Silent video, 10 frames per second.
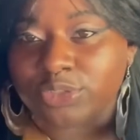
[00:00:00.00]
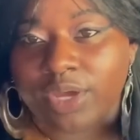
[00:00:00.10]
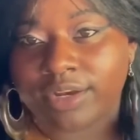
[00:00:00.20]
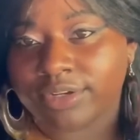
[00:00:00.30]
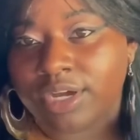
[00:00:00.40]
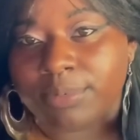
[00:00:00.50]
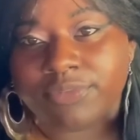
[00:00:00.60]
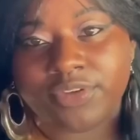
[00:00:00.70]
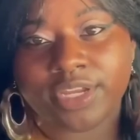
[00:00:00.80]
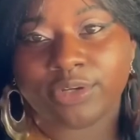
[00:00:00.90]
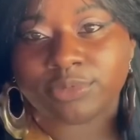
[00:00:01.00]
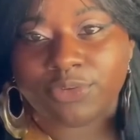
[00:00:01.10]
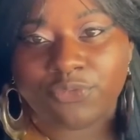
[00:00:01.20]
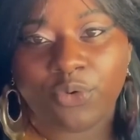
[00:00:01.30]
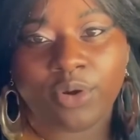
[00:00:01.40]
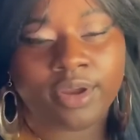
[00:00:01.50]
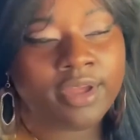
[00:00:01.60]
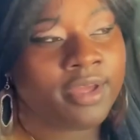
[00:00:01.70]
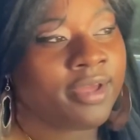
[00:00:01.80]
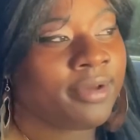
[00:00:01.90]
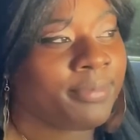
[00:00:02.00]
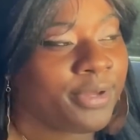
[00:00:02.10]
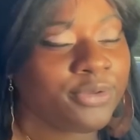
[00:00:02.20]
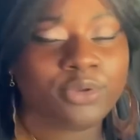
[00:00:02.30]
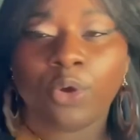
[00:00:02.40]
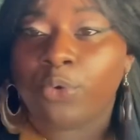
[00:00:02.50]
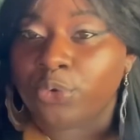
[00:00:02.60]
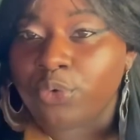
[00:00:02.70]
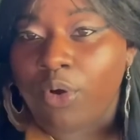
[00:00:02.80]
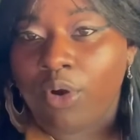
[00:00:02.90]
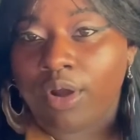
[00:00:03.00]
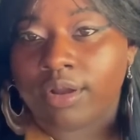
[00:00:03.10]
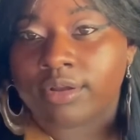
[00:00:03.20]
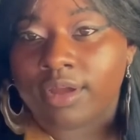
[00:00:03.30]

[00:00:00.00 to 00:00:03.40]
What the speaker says: you out in a couple of videos before, but you know who you are.